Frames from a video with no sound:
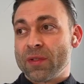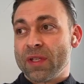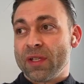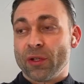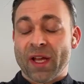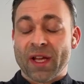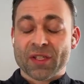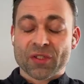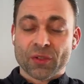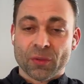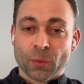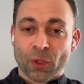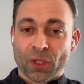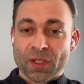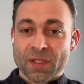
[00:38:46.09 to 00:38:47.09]
international
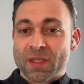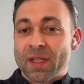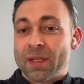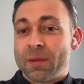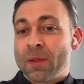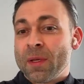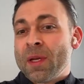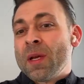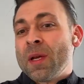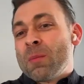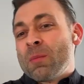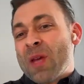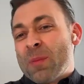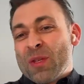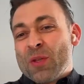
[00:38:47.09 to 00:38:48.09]
markets than
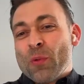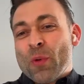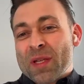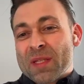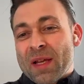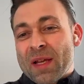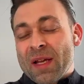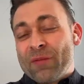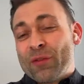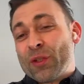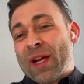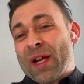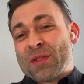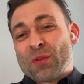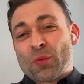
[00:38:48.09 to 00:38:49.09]
maybe US
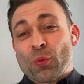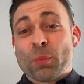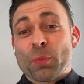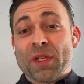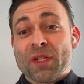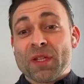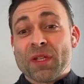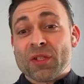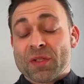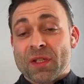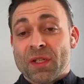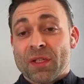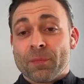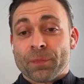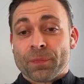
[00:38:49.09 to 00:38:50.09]
advertisers would be interested
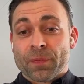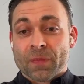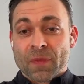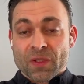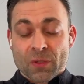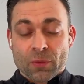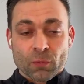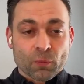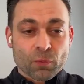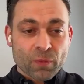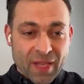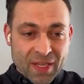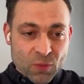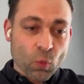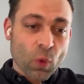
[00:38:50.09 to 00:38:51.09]
in. So
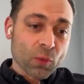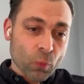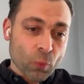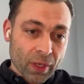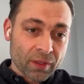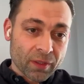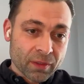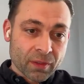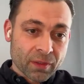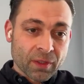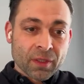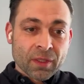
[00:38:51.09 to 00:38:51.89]
that's one way.